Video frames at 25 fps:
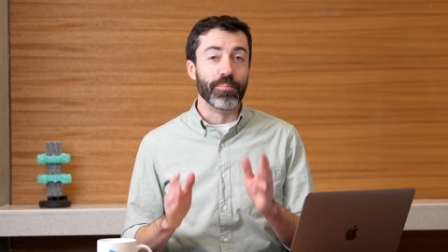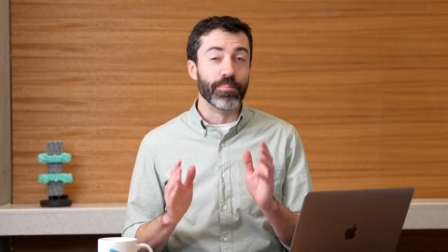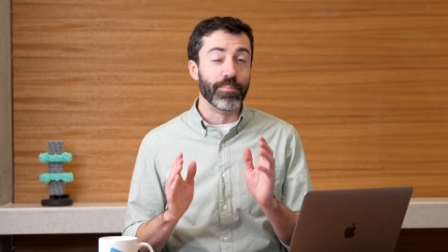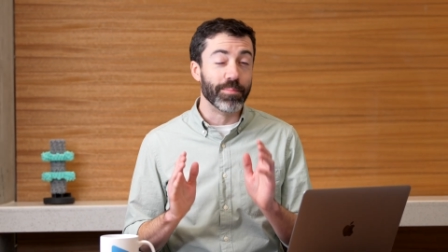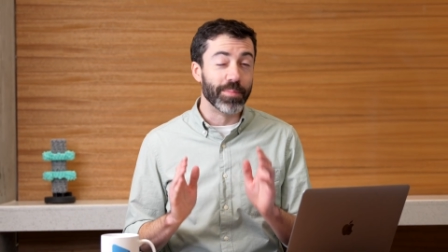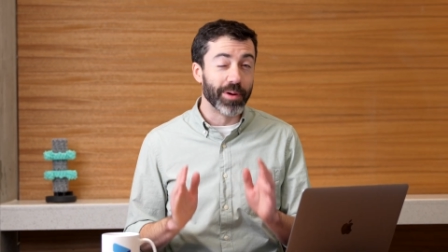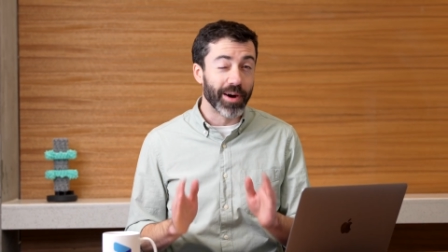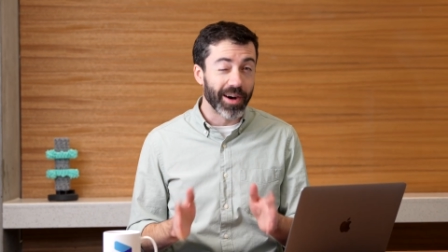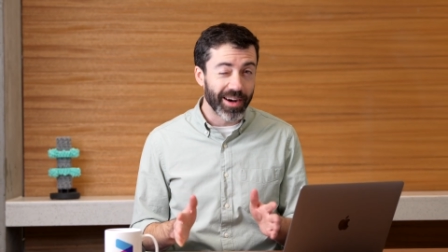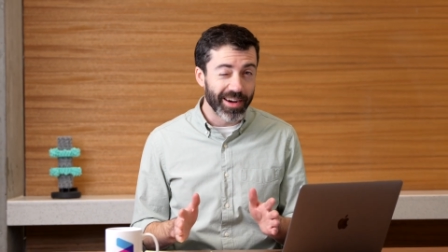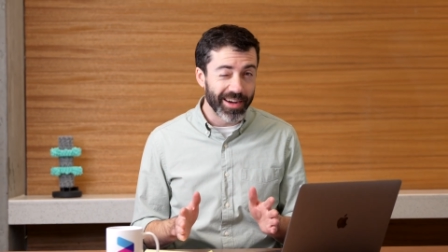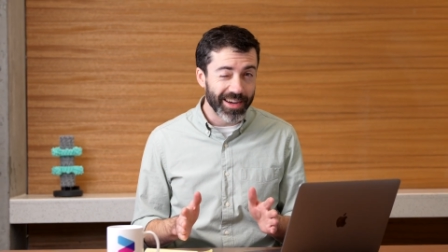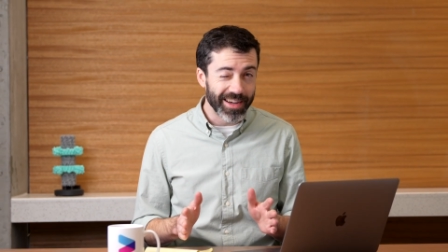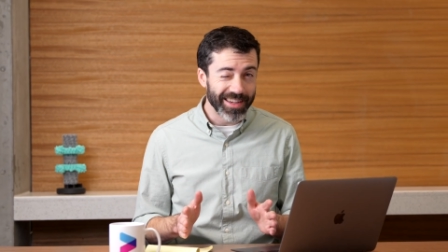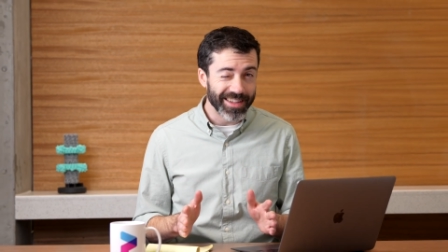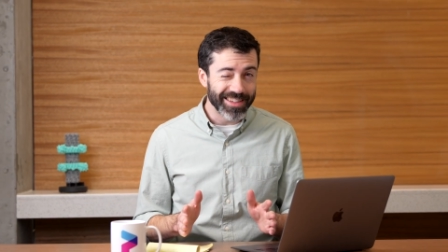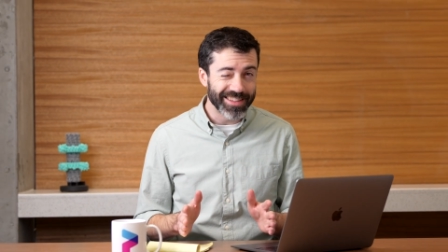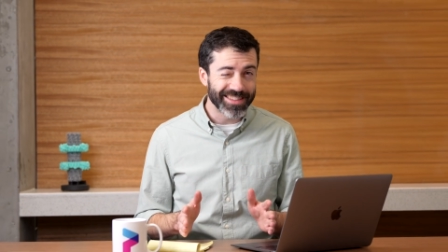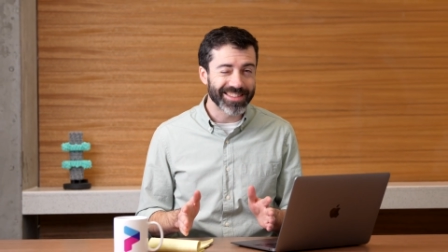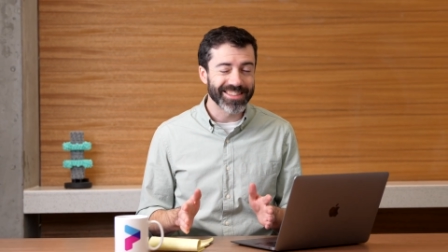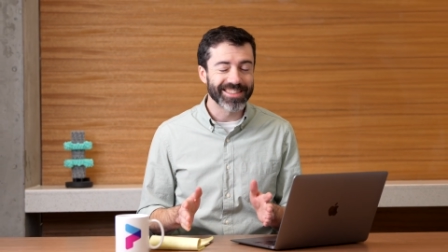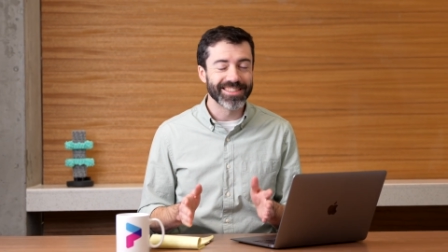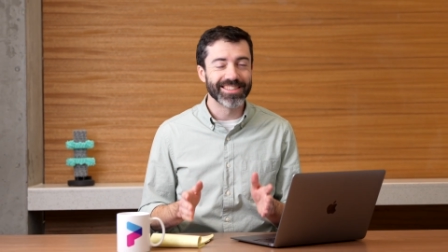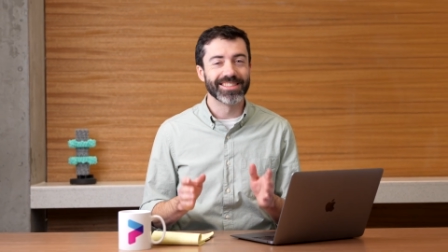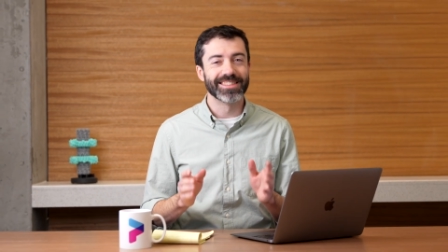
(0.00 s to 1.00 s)

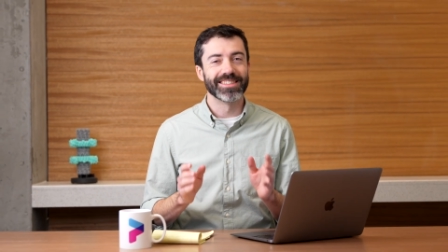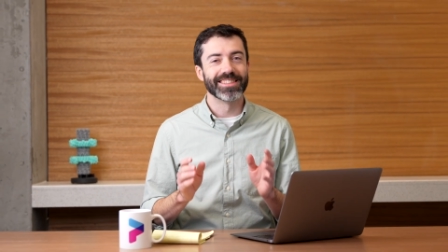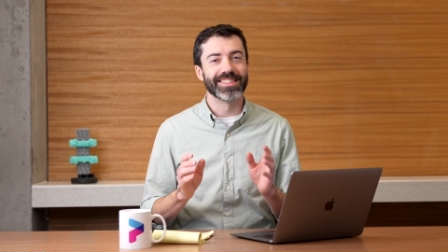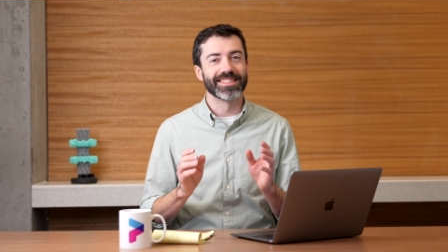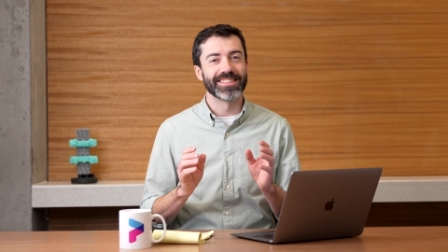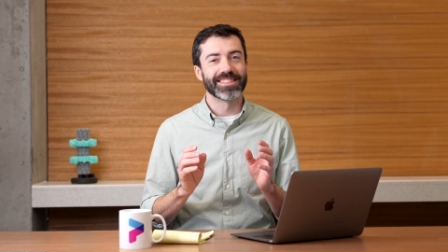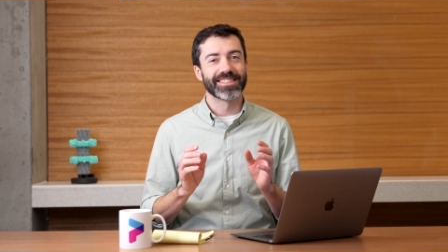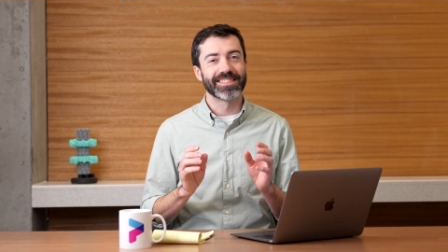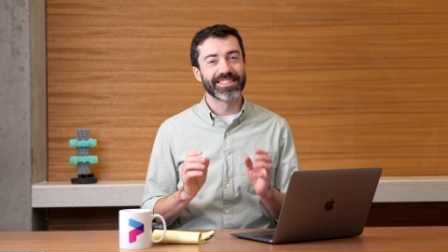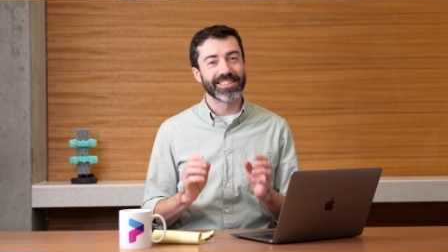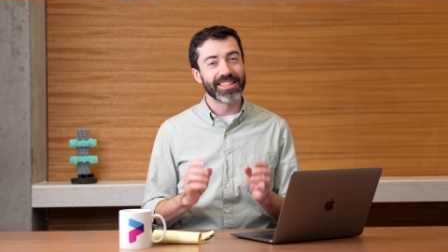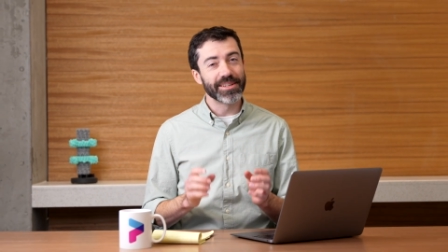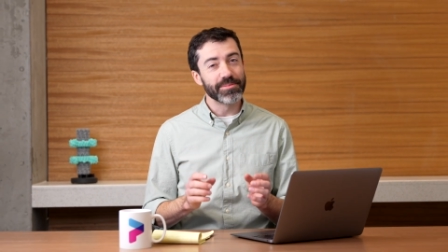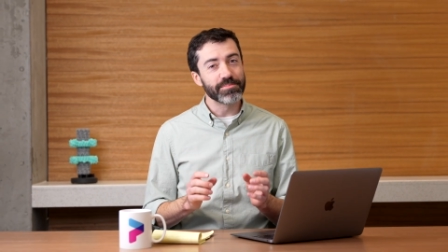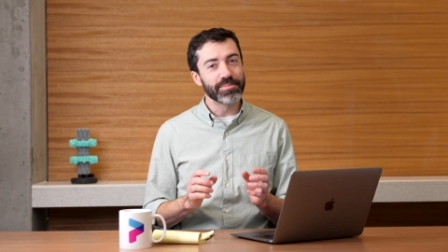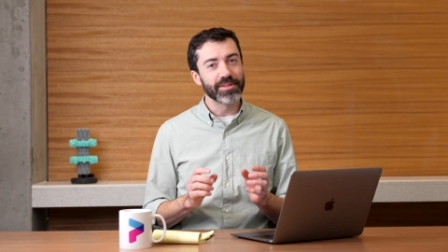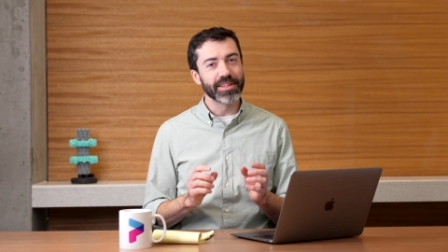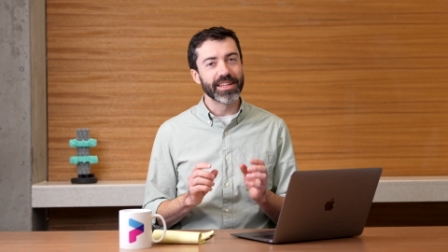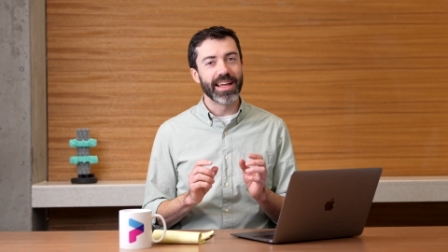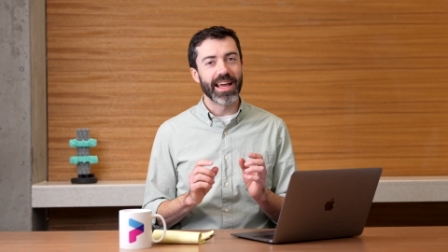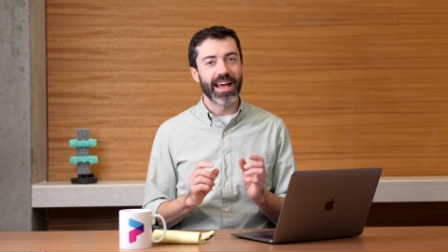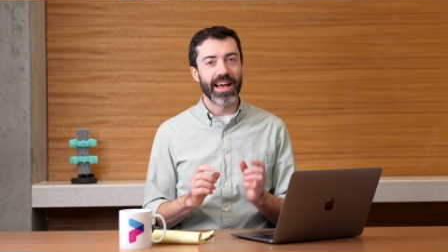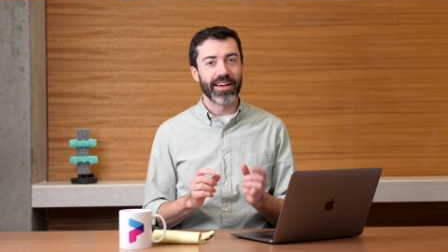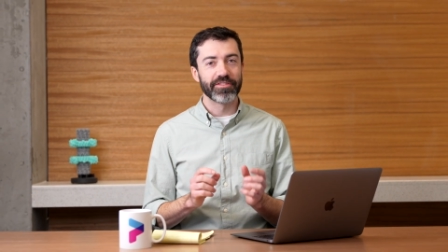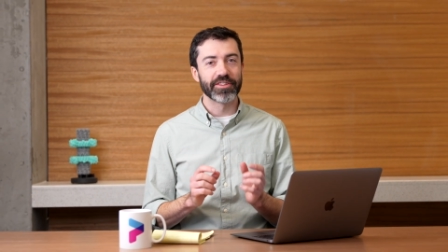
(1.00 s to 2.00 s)
But
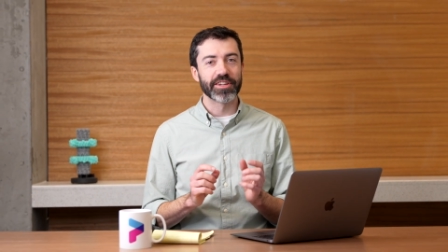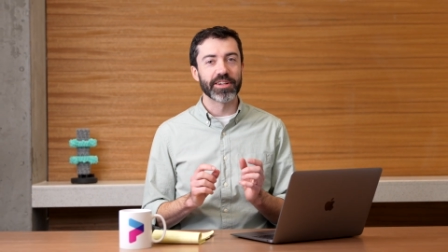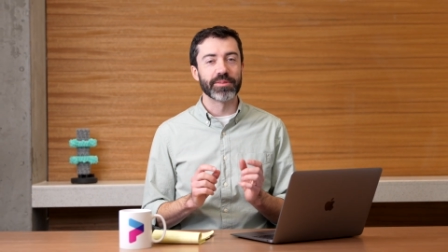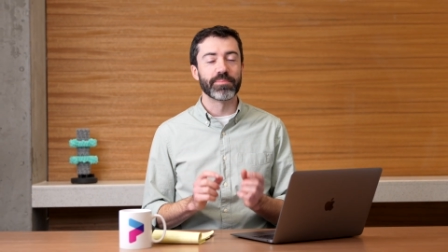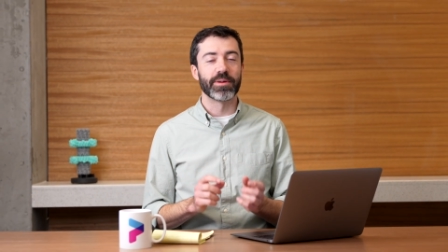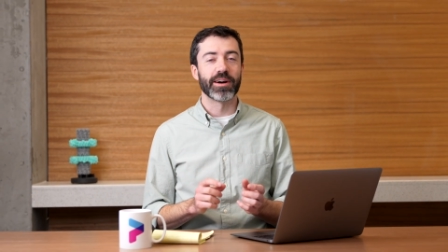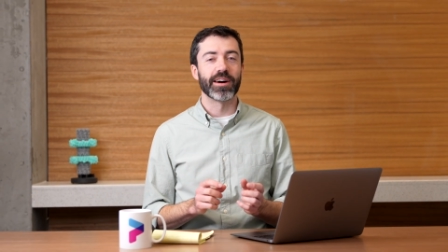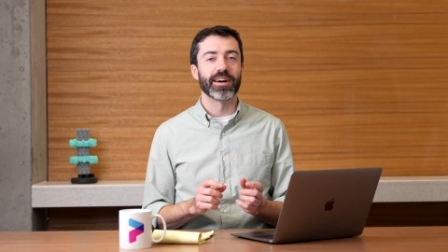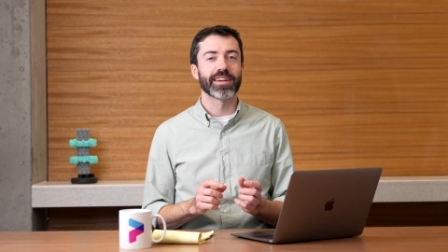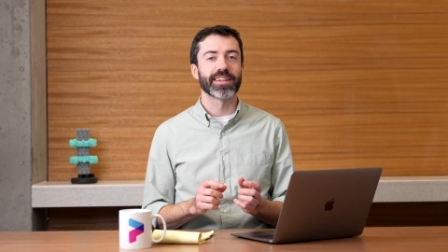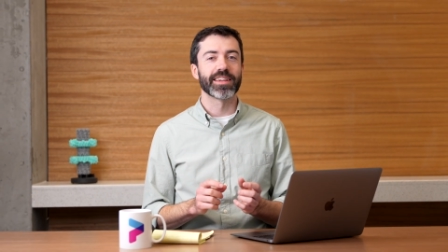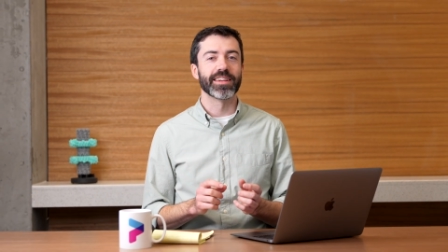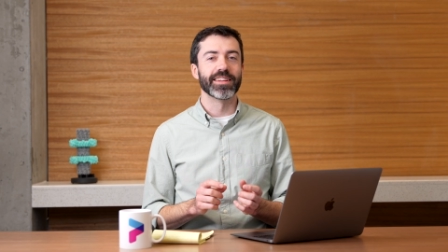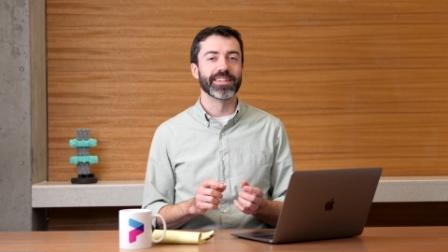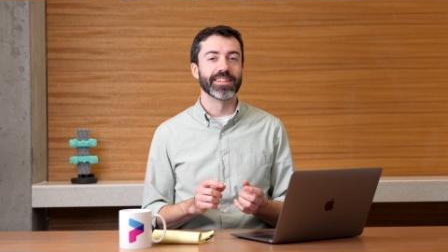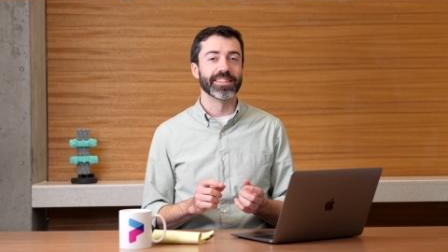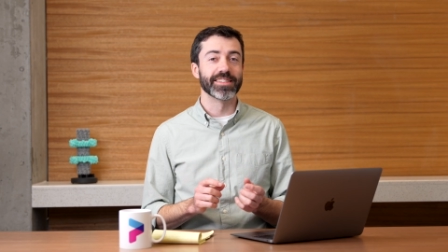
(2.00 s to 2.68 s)
simply having a pocket